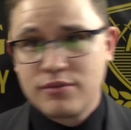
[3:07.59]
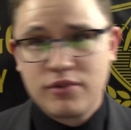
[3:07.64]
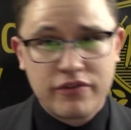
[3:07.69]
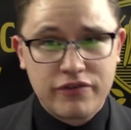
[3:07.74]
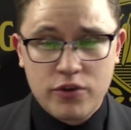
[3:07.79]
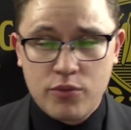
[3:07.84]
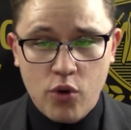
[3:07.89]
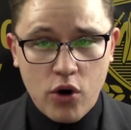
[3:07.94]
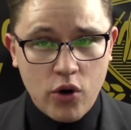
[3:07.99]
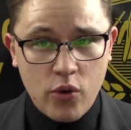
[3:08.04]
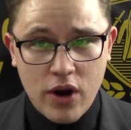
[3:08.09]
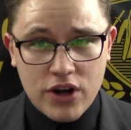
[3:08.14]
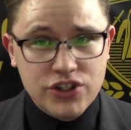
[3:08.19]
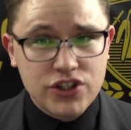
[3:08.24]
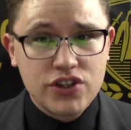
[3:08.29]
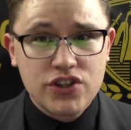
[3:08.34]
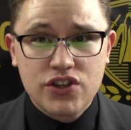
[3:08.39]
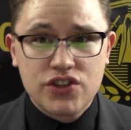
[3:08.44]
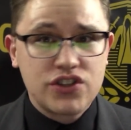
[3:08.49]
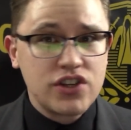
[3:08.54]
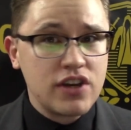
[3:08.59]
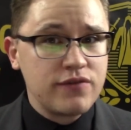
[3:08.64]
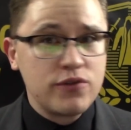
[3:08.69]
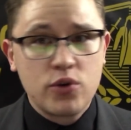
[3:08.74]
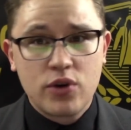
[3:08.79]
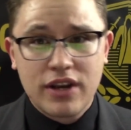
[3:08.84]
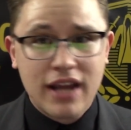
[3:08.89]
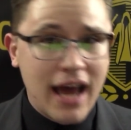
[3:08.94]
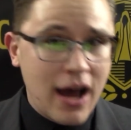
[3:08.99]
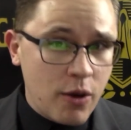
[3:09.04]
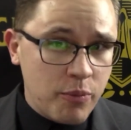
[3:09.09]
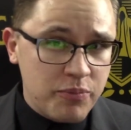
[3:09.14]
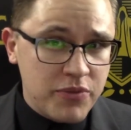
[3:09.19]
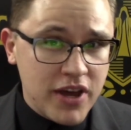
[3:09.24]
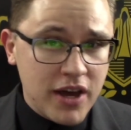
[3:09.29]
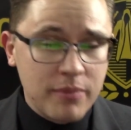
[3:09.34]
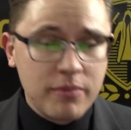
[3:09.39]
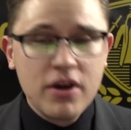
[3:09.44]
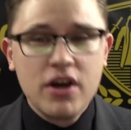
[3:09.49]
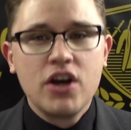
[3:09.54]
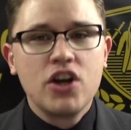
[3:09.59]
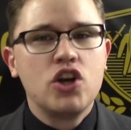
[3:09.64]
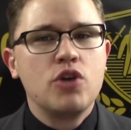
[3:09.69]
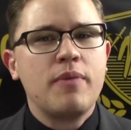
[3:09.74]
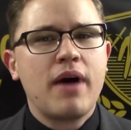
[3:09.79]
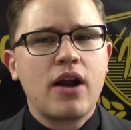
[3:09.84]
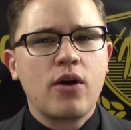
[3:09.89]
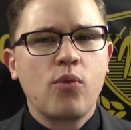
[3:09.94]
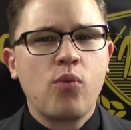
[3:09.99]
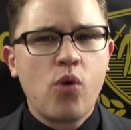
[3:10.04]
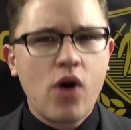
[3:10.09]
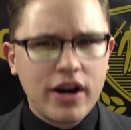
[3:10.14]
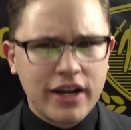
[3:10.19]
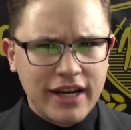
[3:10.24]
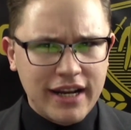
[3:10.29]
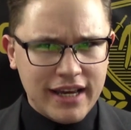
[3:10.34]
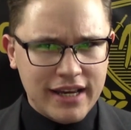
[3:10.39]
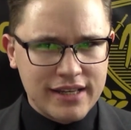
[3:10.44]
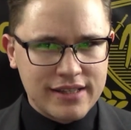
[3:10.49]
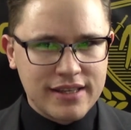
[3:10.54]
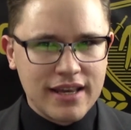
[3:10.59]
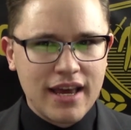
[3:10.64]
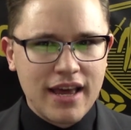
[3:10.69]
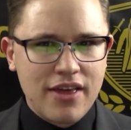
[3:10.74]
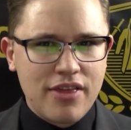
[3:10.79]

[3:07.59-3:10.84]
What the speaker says: a few more questions to see if you can help them, no matter what it is,